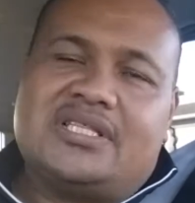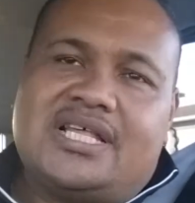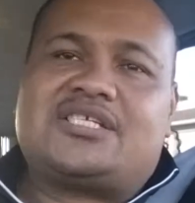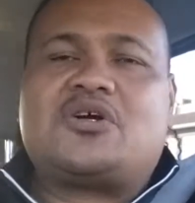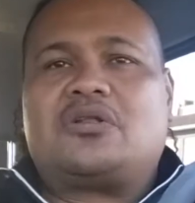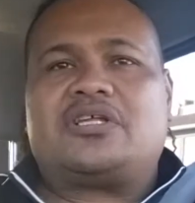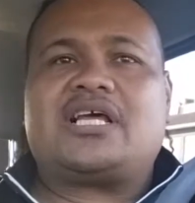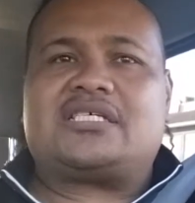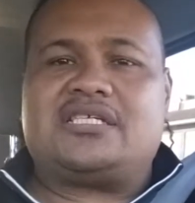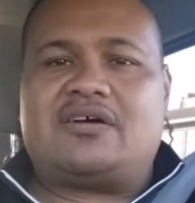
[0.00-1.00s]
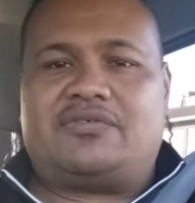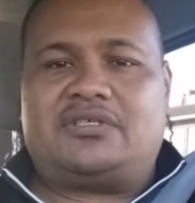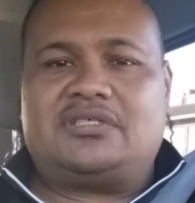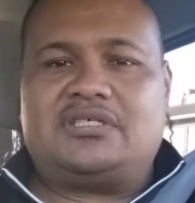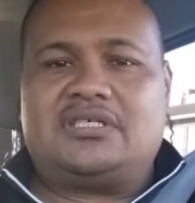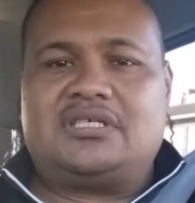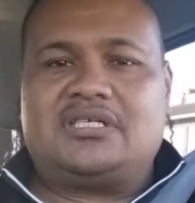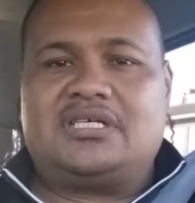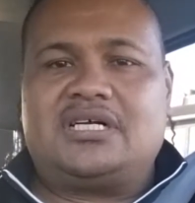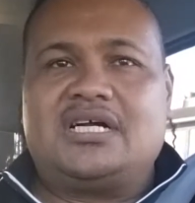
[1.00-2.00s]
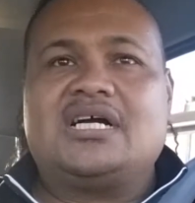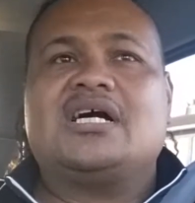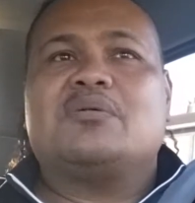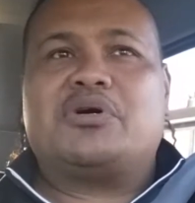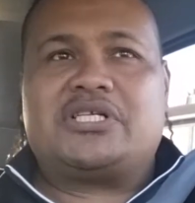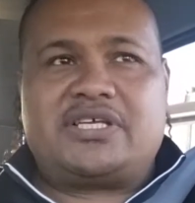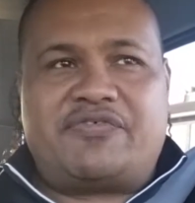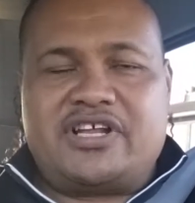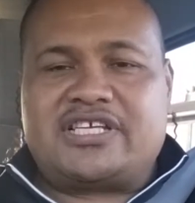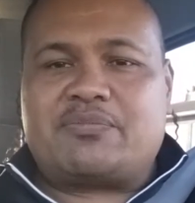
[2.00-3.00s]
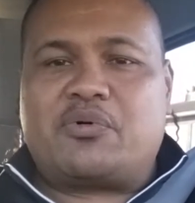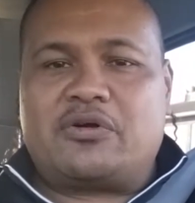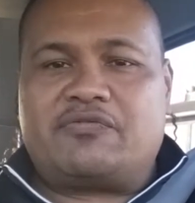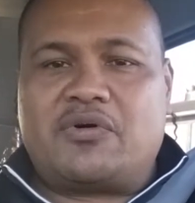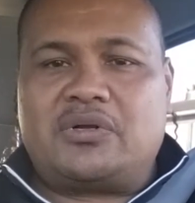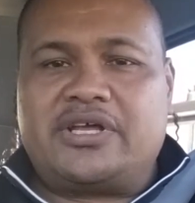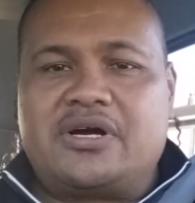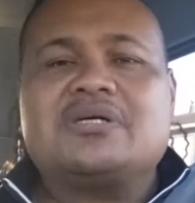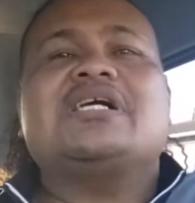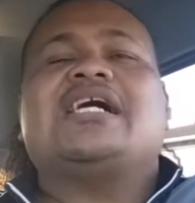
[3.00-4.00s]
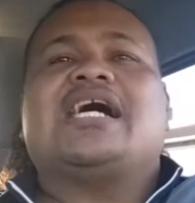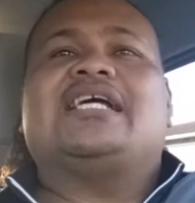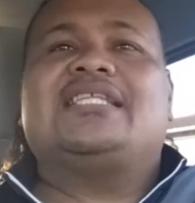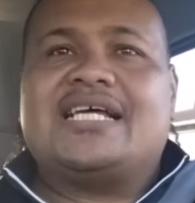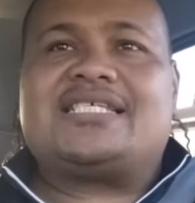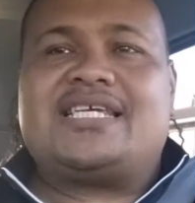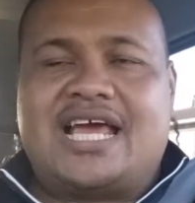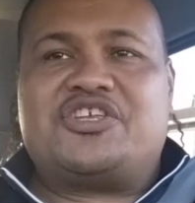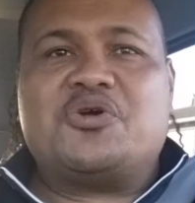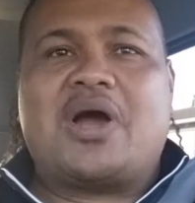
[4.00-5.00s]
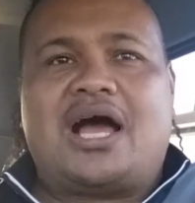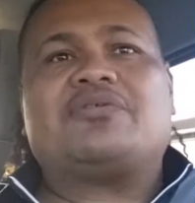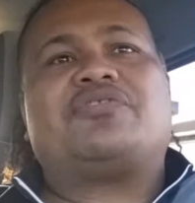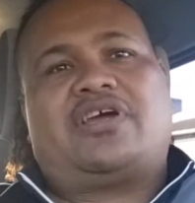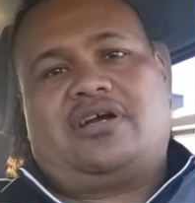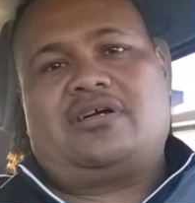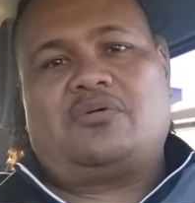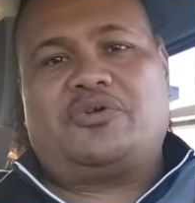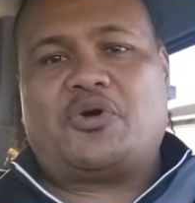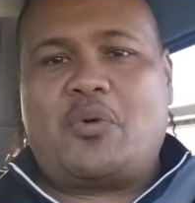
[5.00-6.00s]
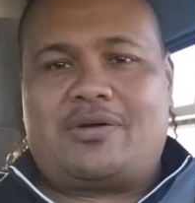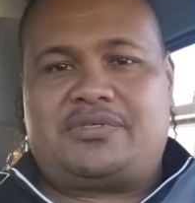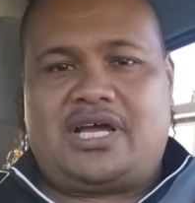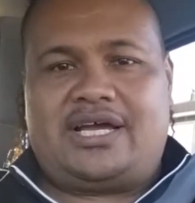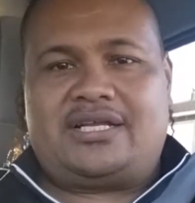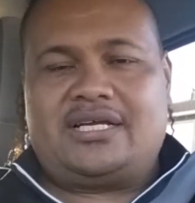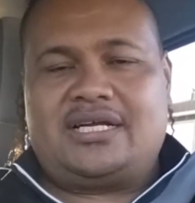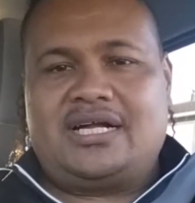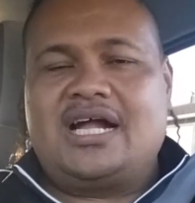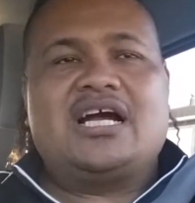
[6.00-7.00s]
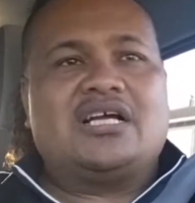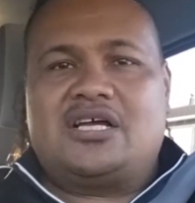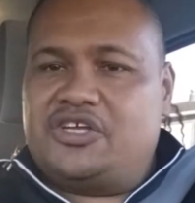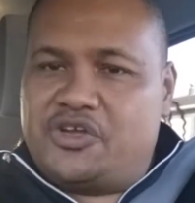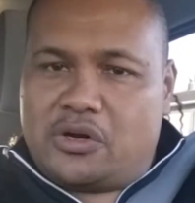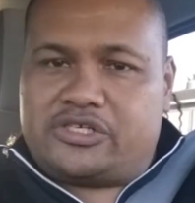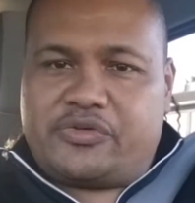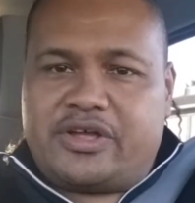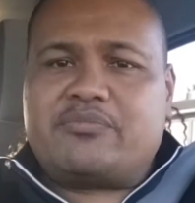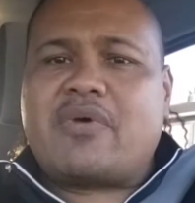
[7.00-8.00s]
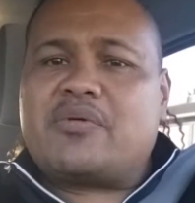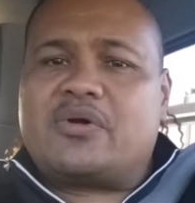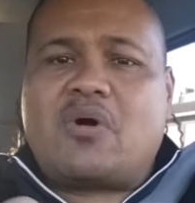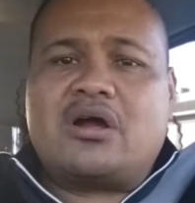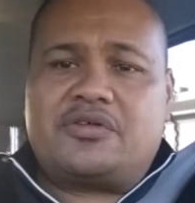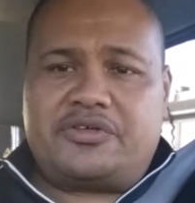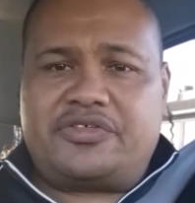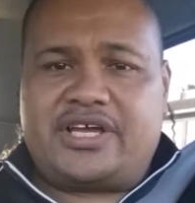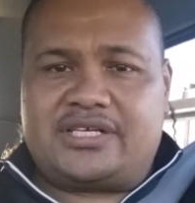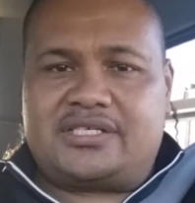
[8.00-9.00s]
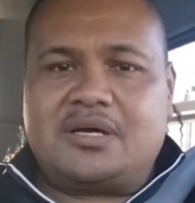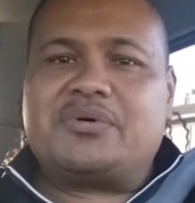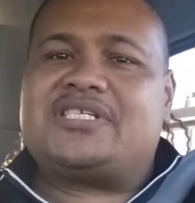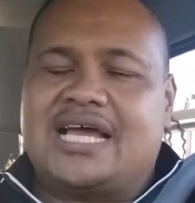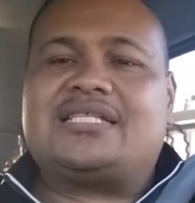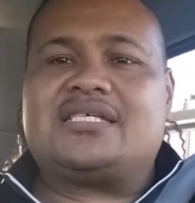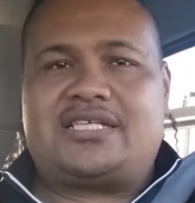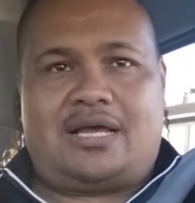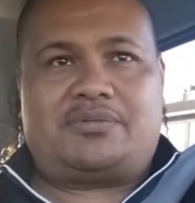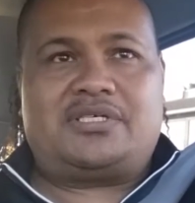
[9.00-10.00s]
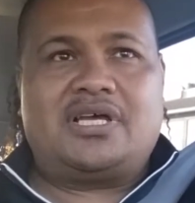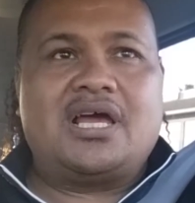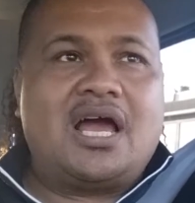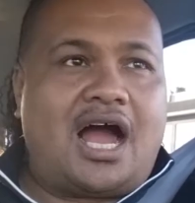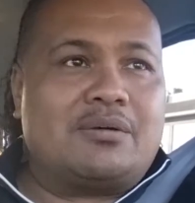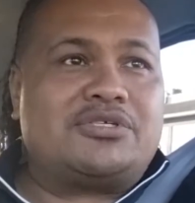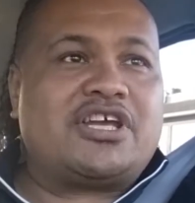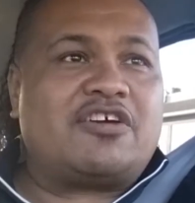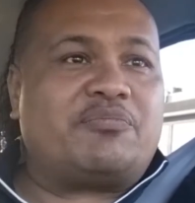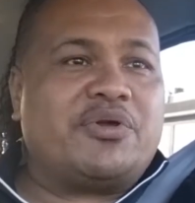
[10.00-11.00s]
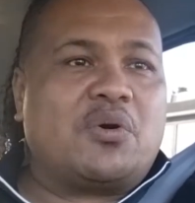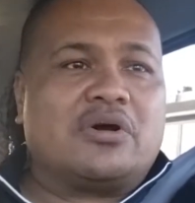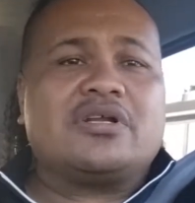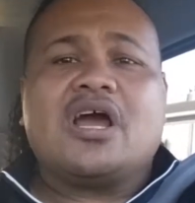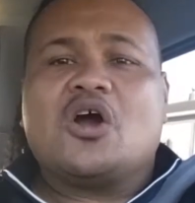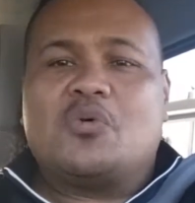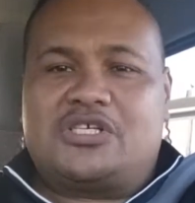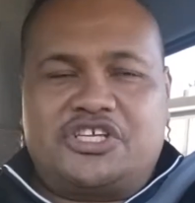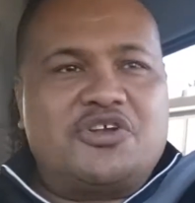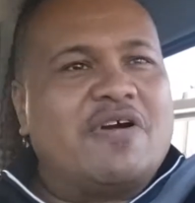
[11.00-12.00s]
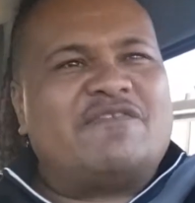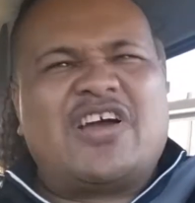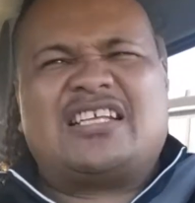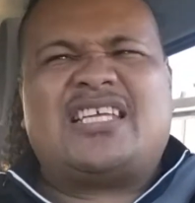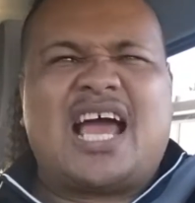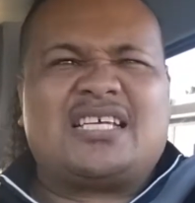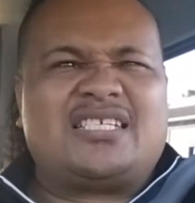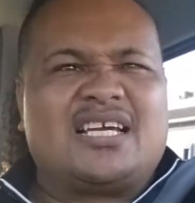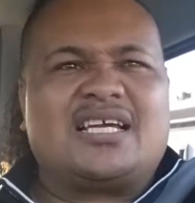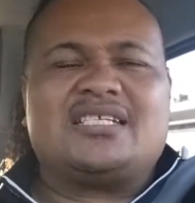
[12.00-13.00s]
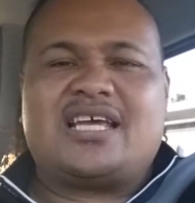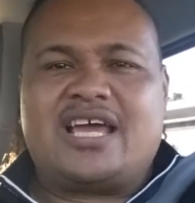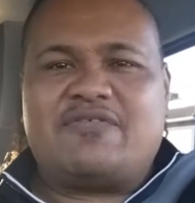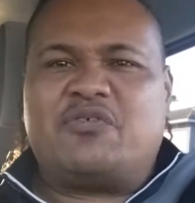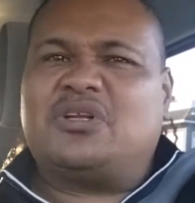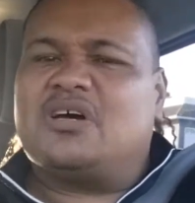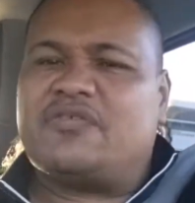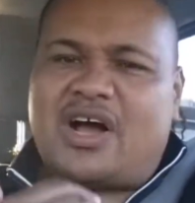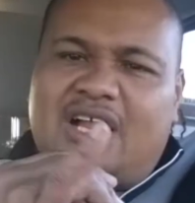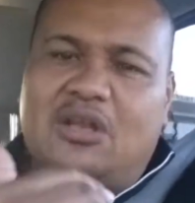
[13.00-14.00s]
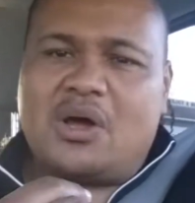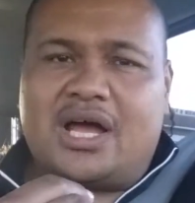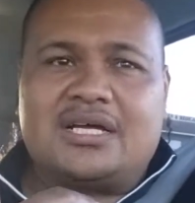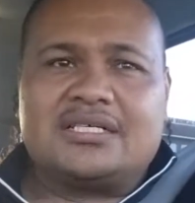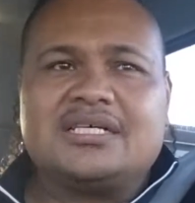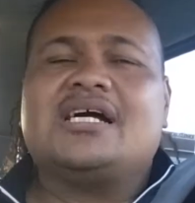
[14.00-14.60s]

let's go to the next level. Put to finish that portfolio and let's get you out there with a website. Your dream might require other things, but take the steps. I'm Chef Bjorn, wishing you a fantastic day full of aloha,